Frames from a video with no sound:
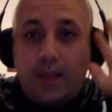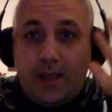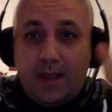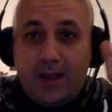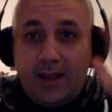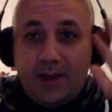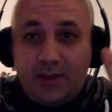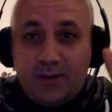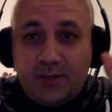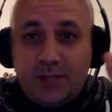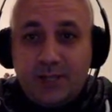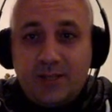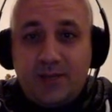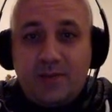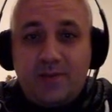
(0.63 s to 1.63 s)
Hello
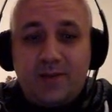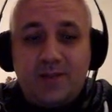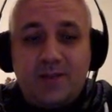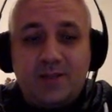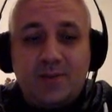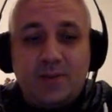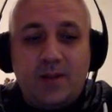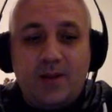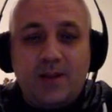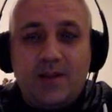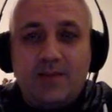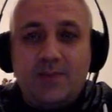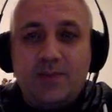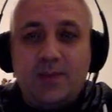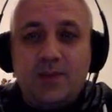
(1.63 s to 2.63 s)
chess lovers,
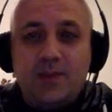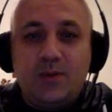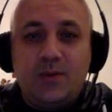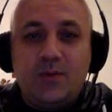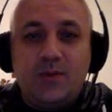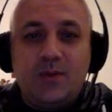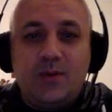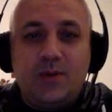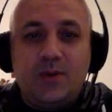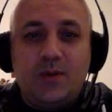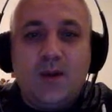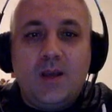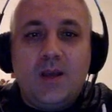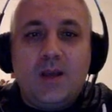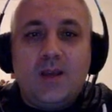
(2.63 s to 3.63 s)
welcome to the new video,
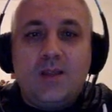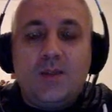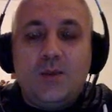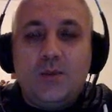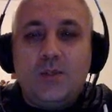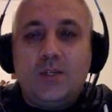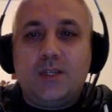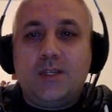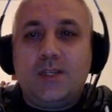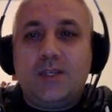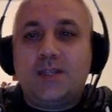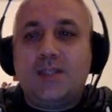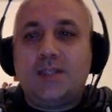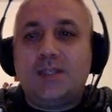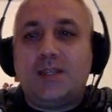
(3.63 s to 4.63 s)
new chess
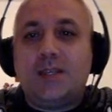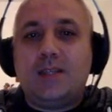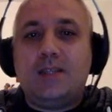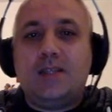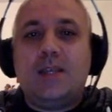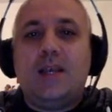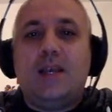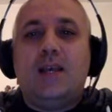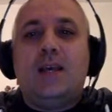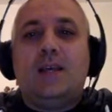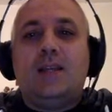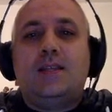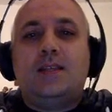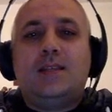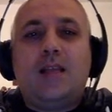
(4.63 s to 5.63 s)
exercise. Uh,
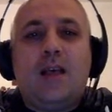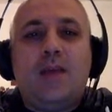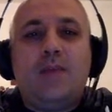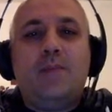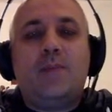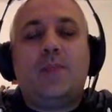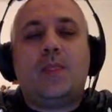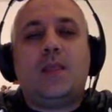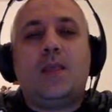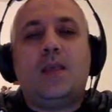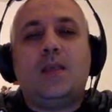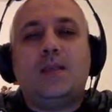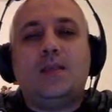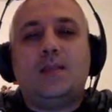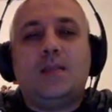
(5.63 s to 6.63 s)
this time
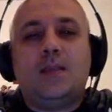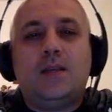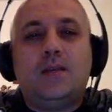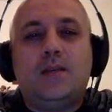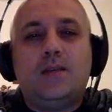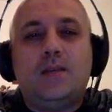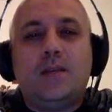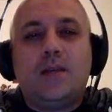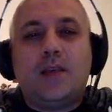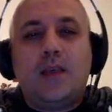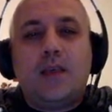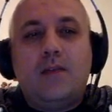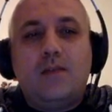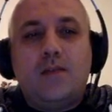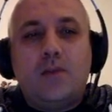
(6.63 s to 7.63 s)
it's uh,
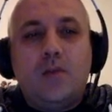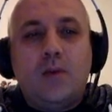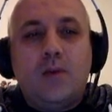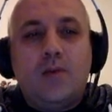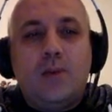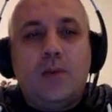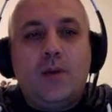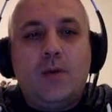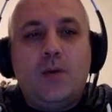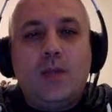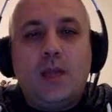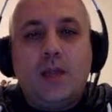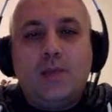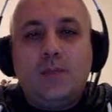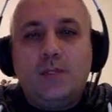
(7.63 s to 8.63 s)
again from one of my own
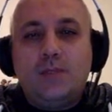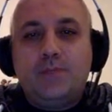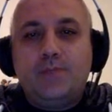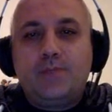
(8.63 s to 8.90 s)
games.